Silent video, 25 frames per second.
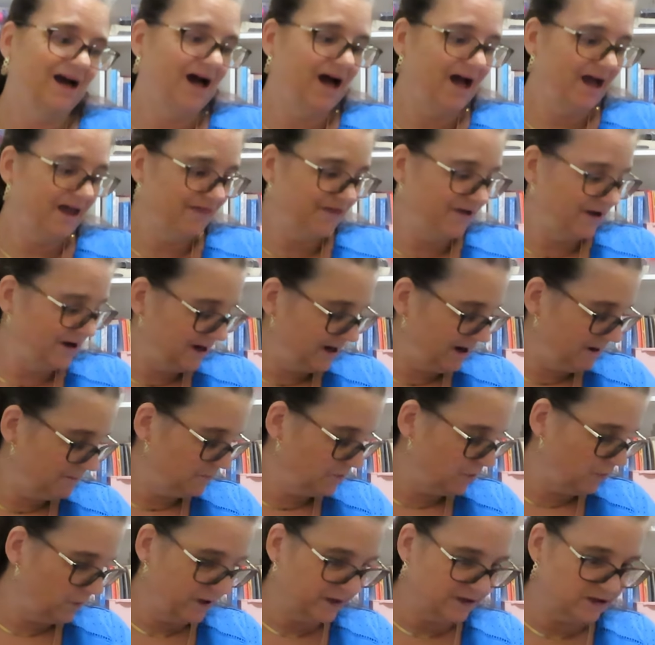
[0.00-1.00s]
I think I'm
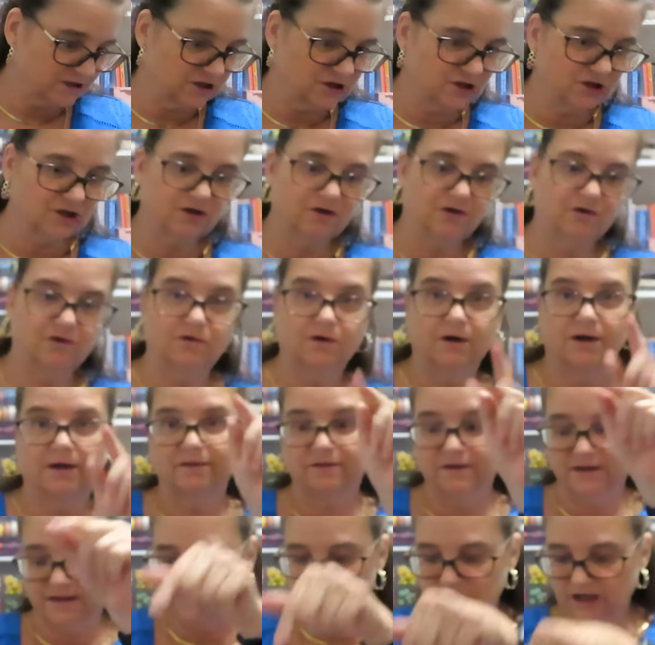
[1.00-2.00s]
going to do
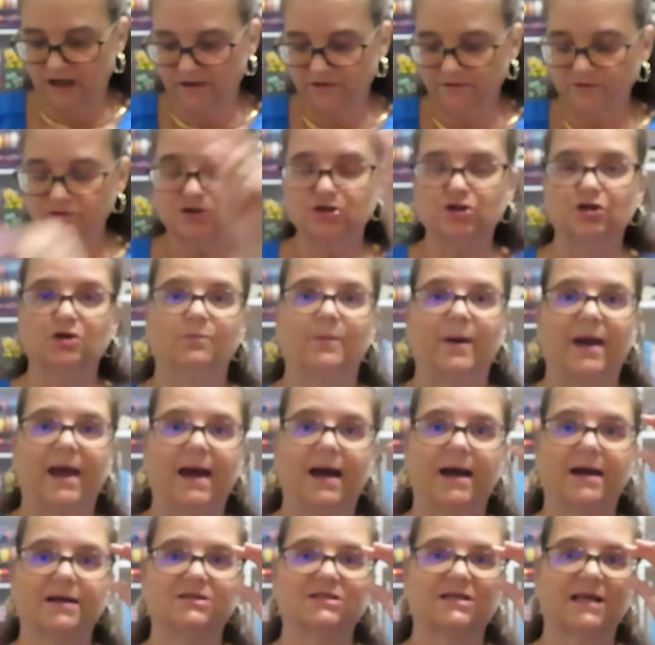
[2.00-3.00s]
these other two
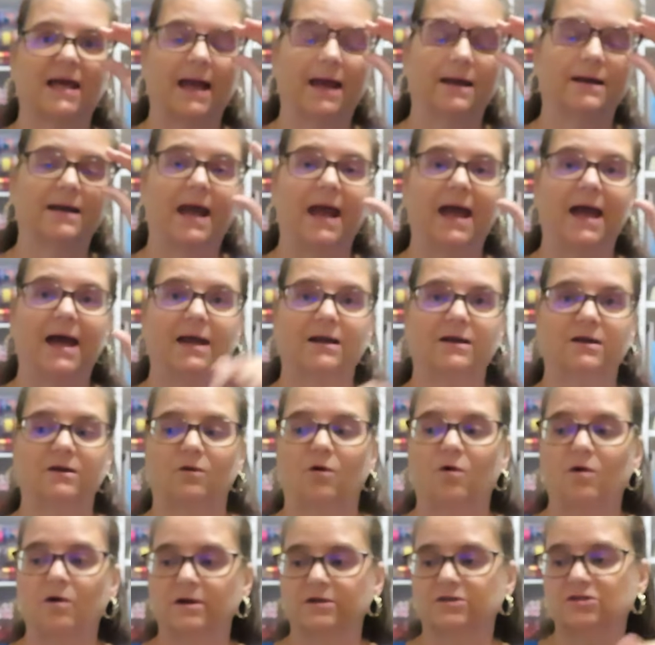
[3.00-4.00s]
bags and add it
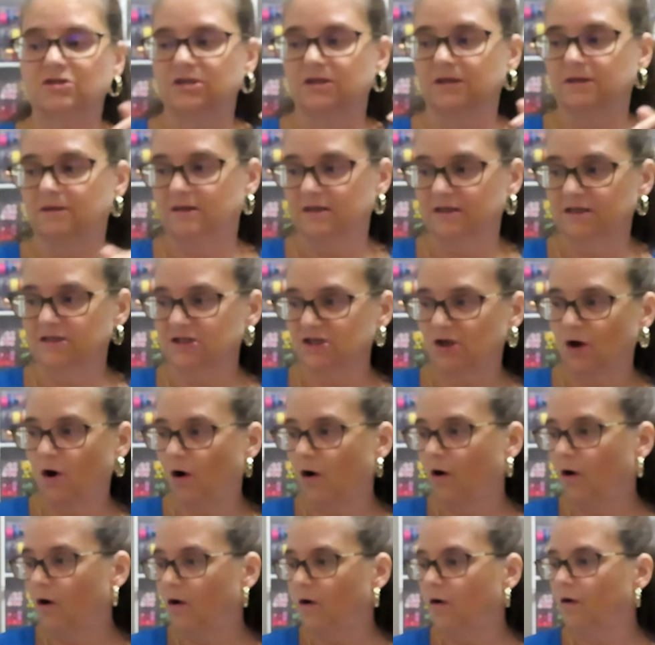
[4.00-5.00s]
on to this
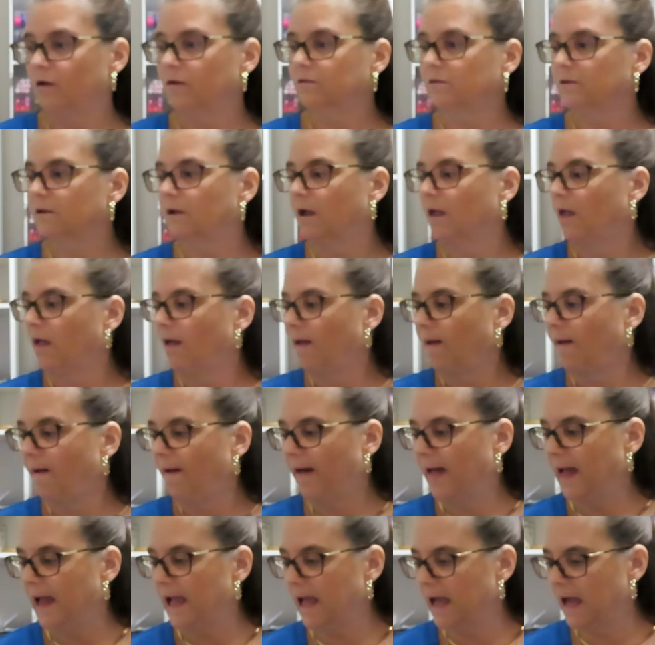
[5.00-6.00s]
haul
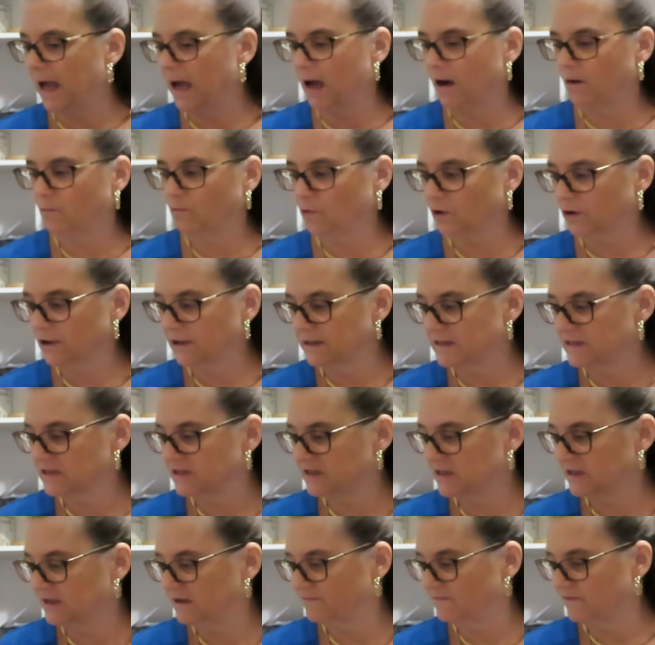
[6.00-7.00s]
and we're going to
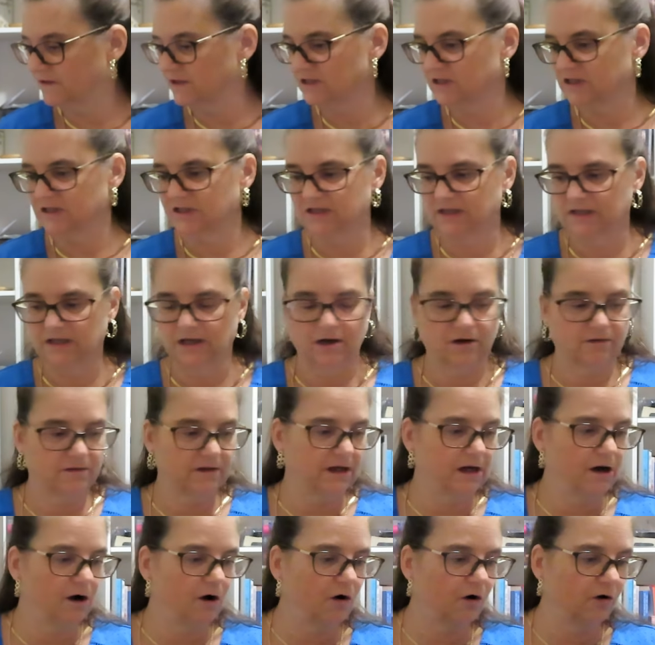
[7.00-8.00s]
see if this is the
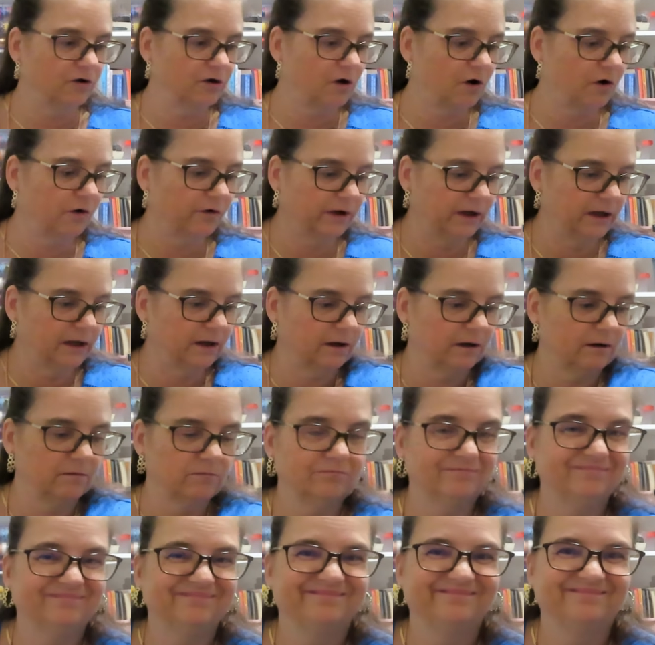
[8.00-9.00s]
only haul y'all get
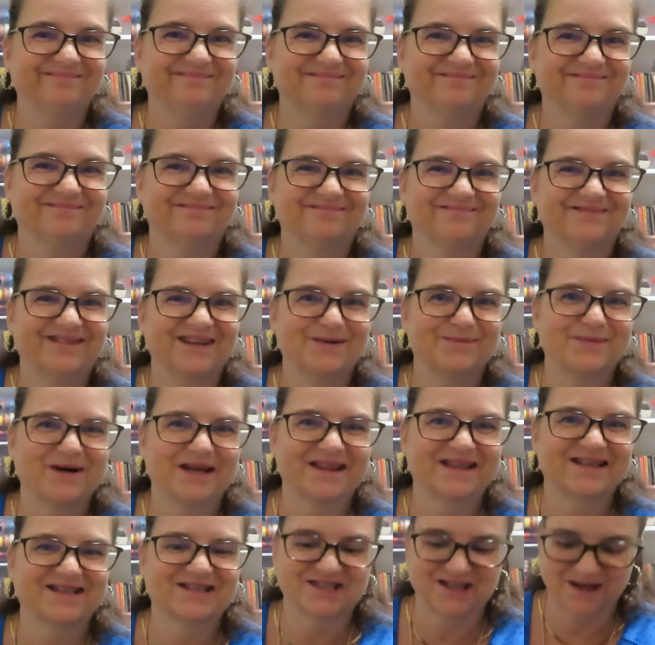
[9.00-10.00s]
for the
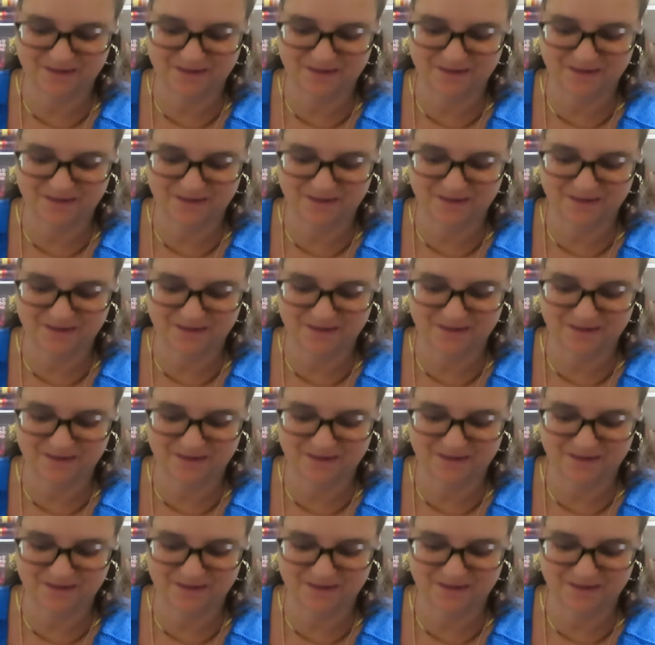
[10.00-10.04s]
month of